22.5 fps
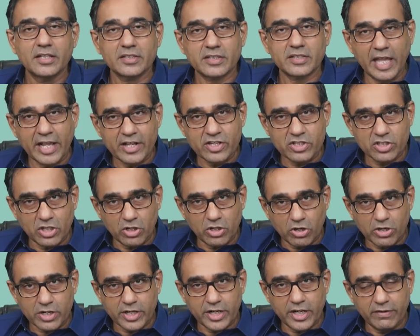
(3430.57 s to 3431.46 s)
thanks a
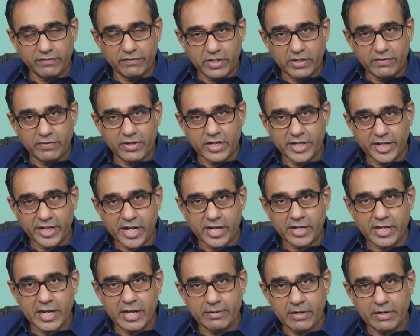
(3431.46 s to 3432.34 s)
lot everyone
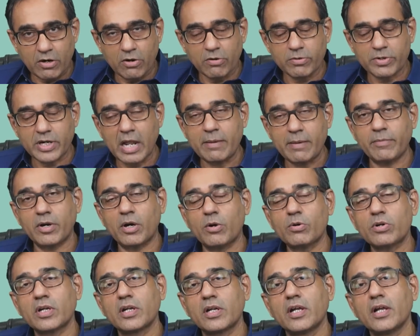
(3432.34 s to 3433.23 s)
taking time
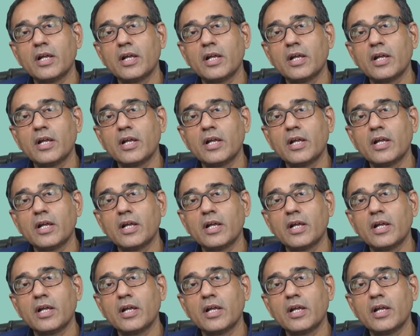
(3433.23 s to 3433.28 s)
out.